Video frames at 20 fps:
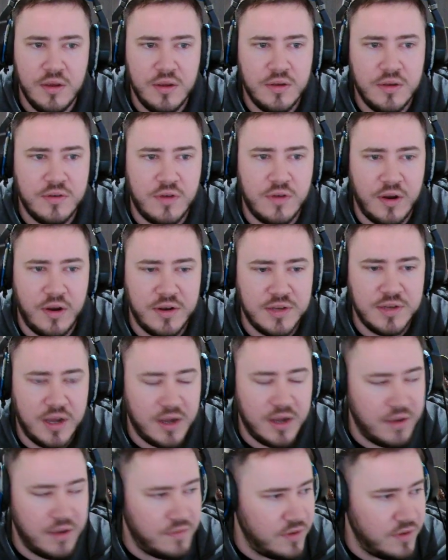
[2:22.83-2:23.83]
Trying to
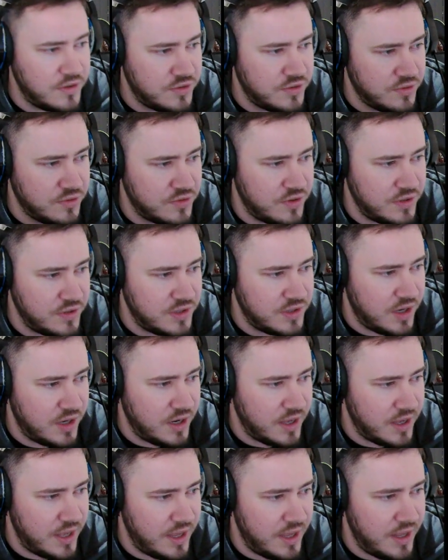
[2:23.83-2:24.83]
target flush draws, trying to
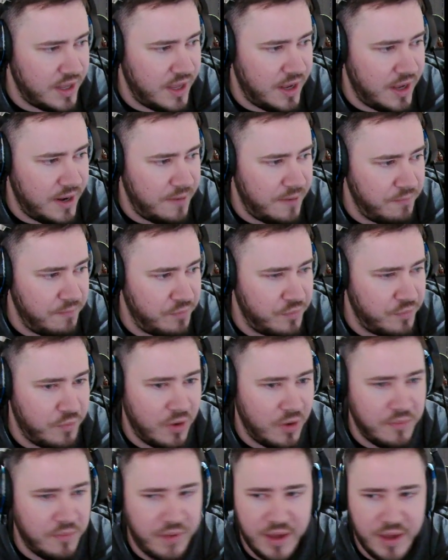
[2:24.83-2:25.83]
target
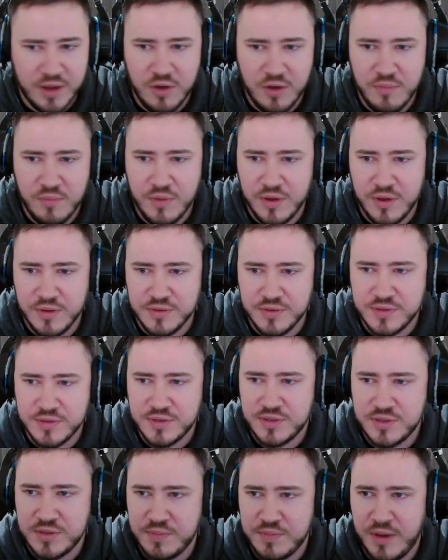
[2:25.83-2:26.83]
one pair
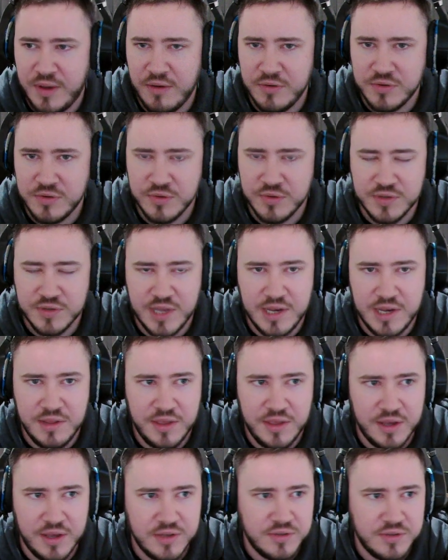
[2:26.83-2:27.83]
combos, pair and draws,
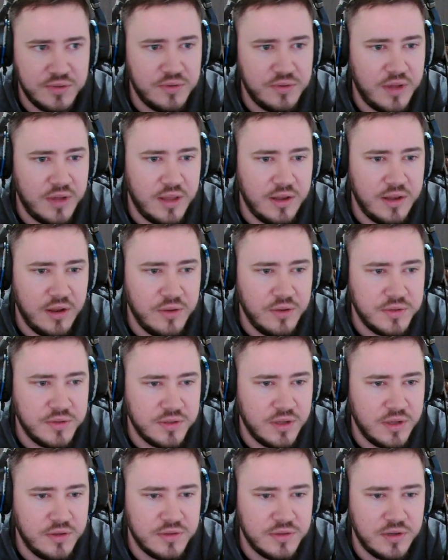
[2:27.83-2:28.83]
anything at all. Like loads
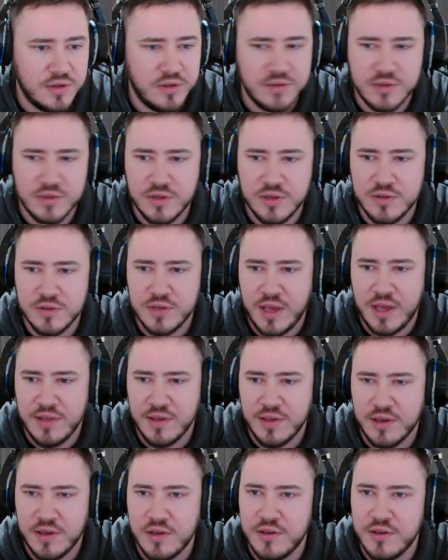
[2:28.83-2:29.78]
and loads and loads and loads. I can